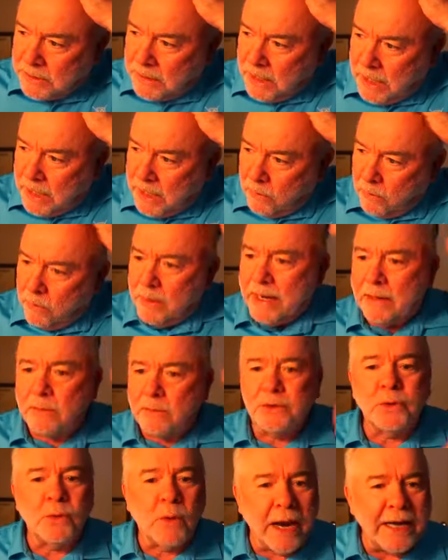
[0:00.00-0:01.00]
uh, when I
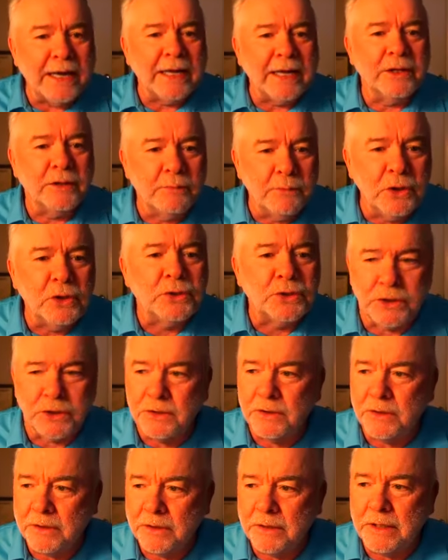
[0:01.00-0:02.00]
was writing the
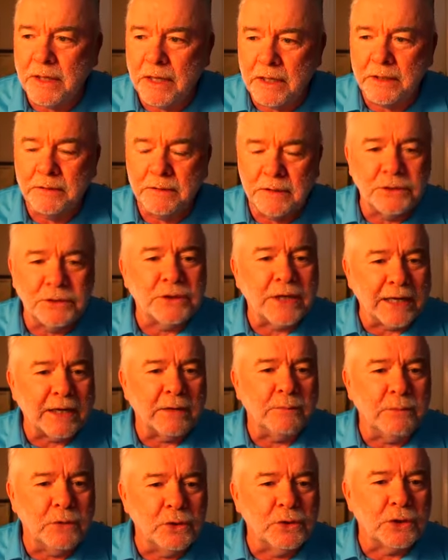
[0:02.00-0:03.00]
musical, the the
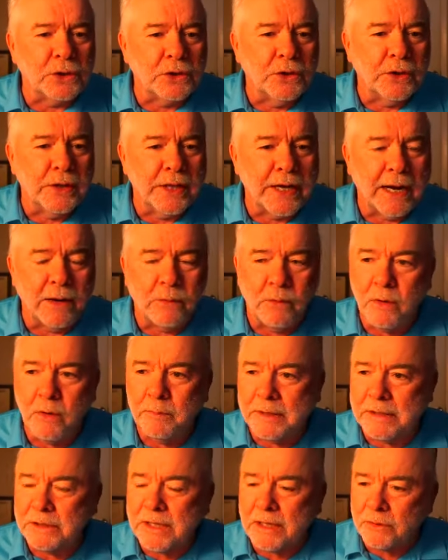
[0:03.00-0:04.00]
second musical that I wrote,
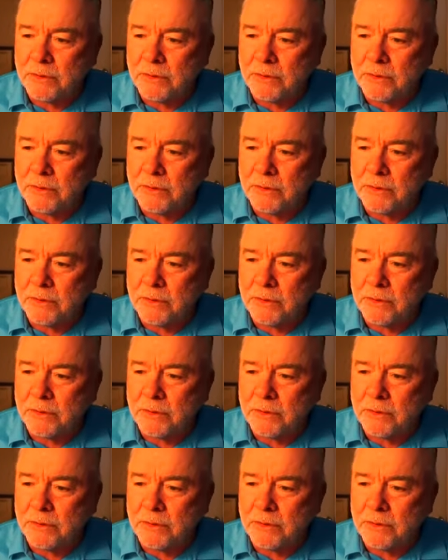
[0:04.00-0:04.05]
because I